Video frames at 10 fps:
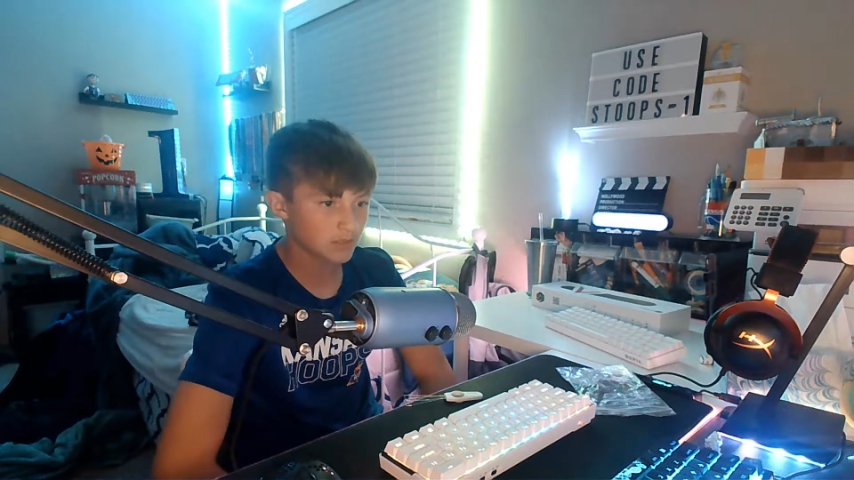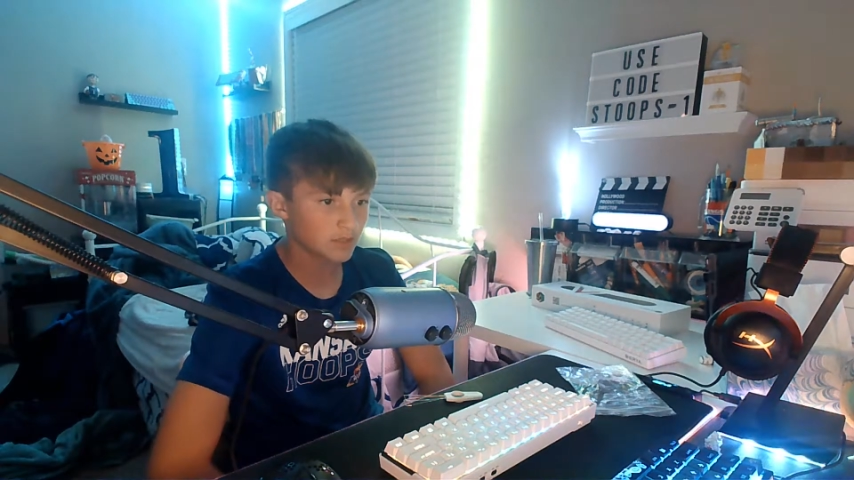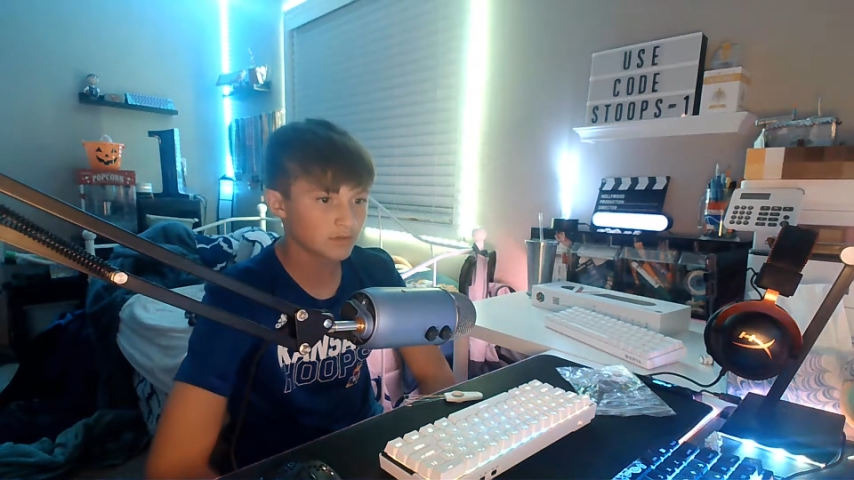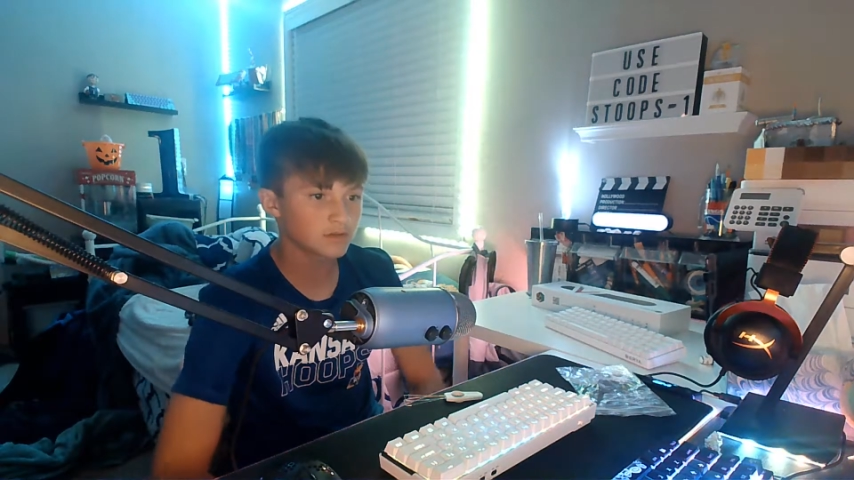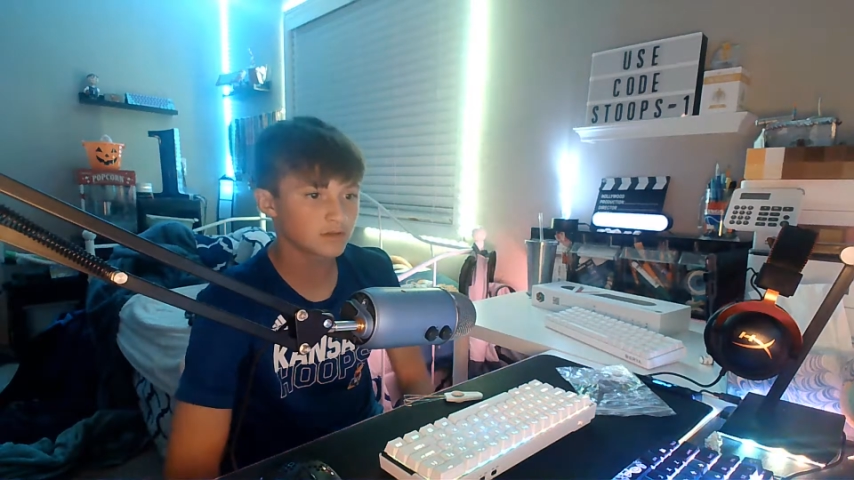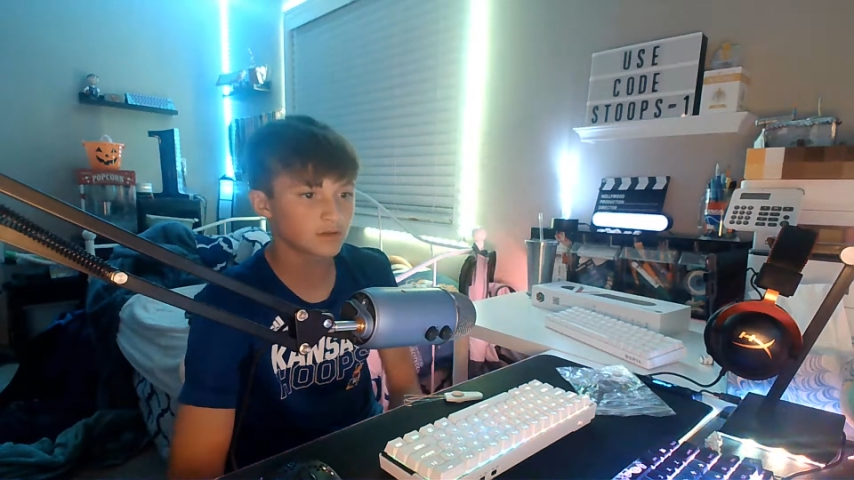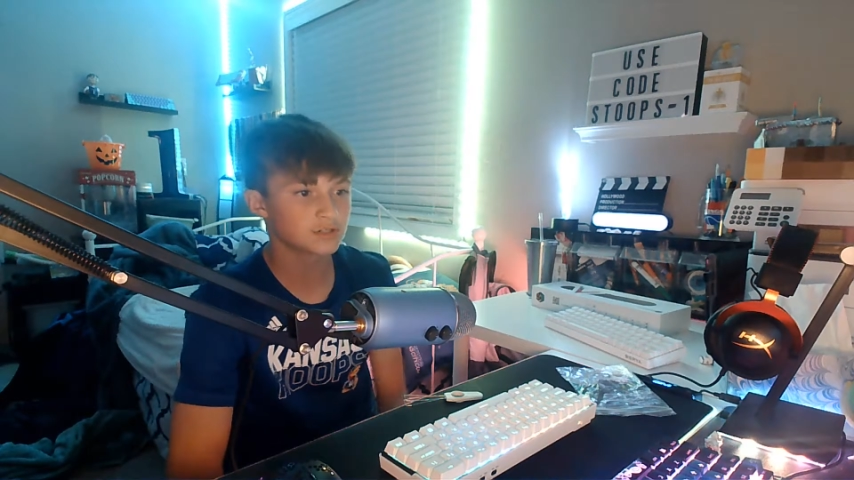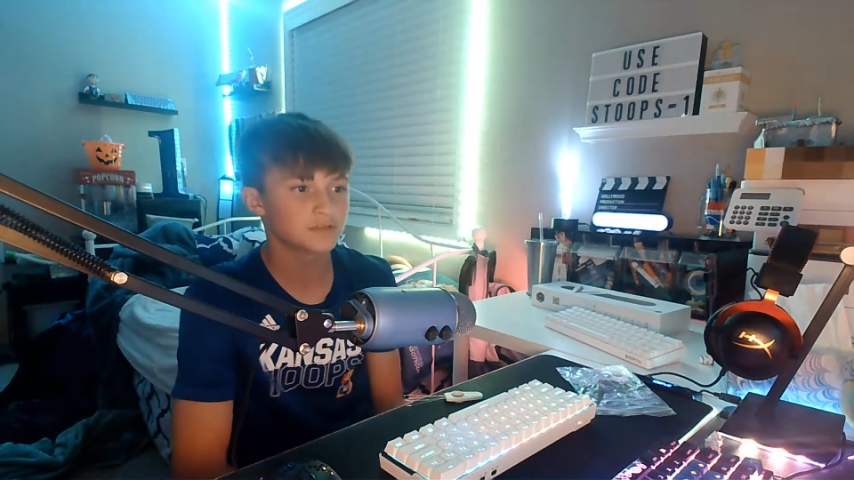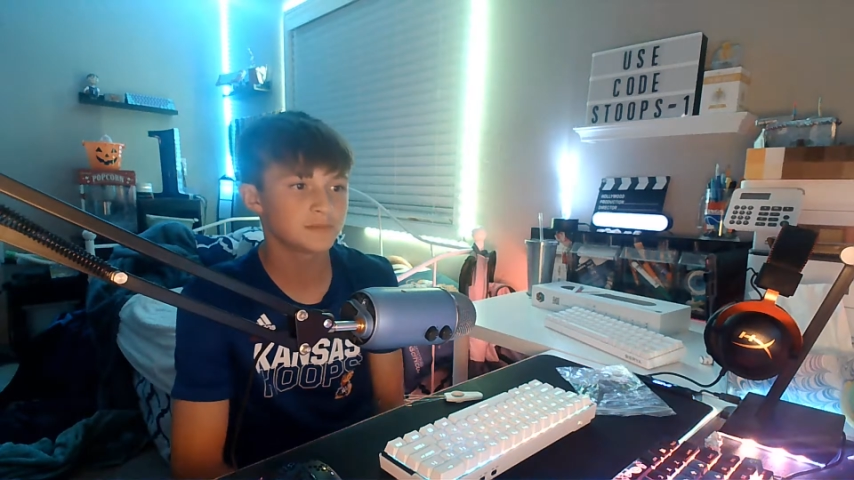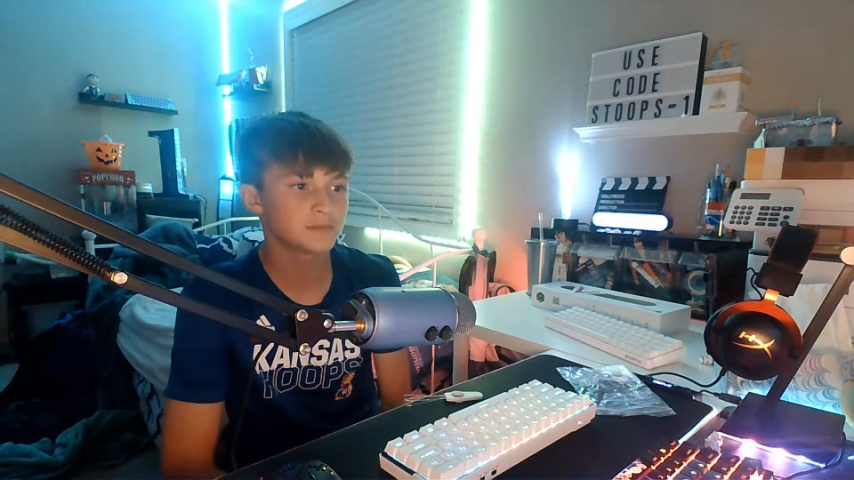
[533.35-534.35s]
go through the
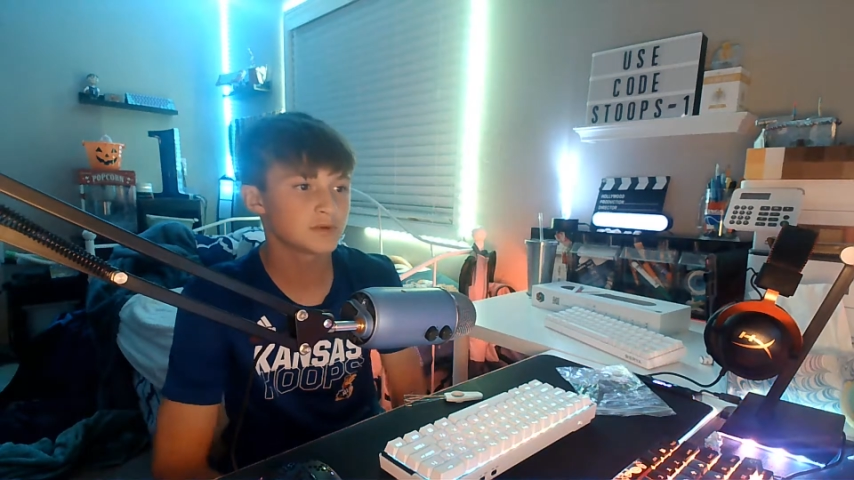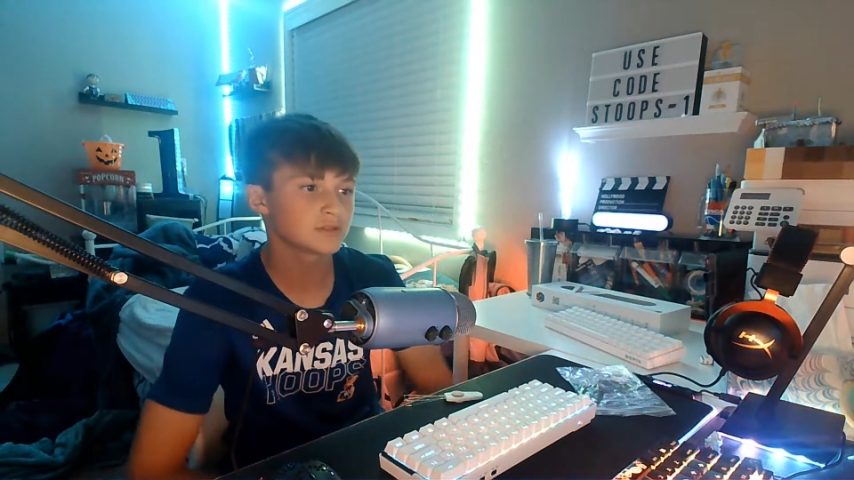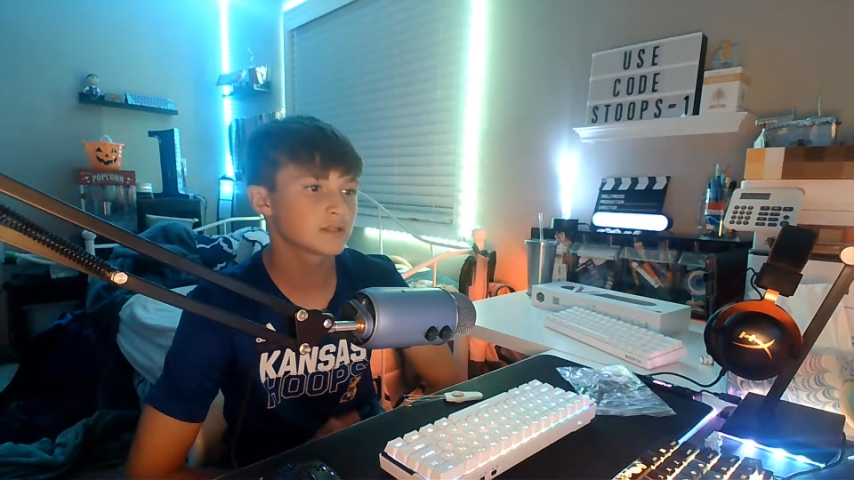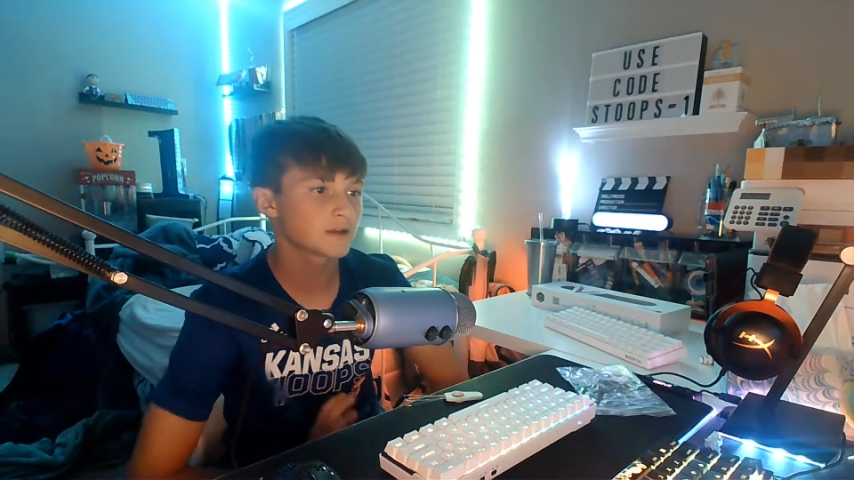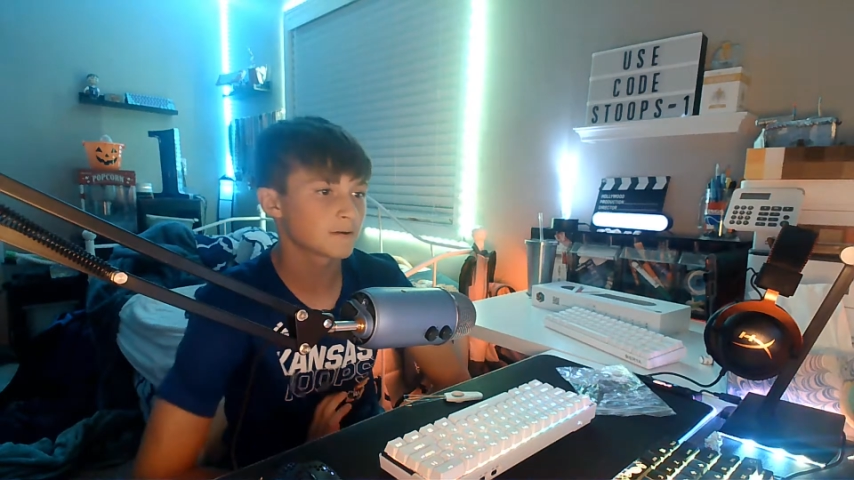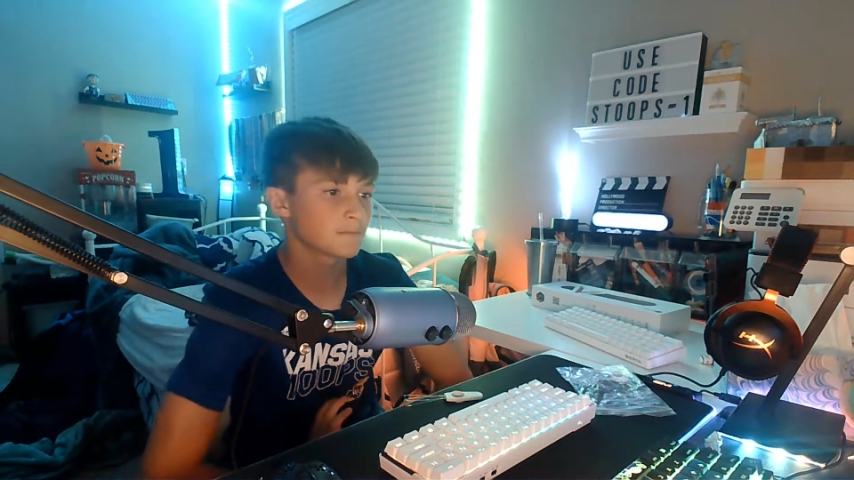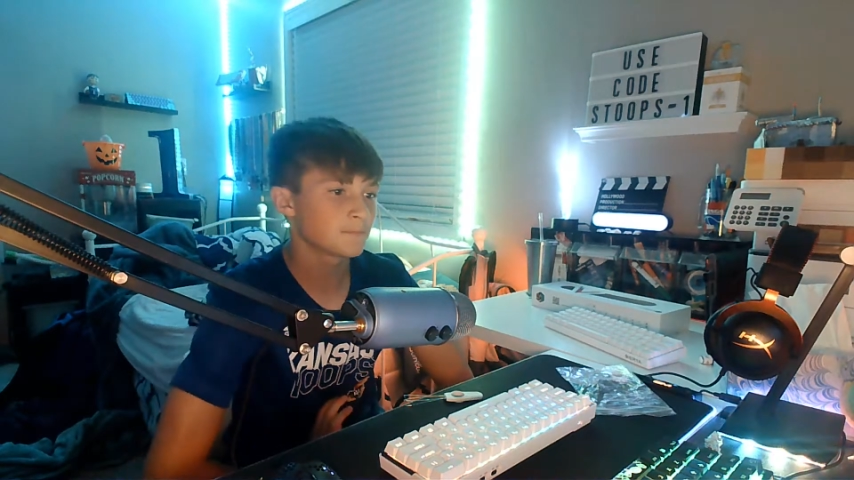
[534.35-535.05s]
RGB modes now,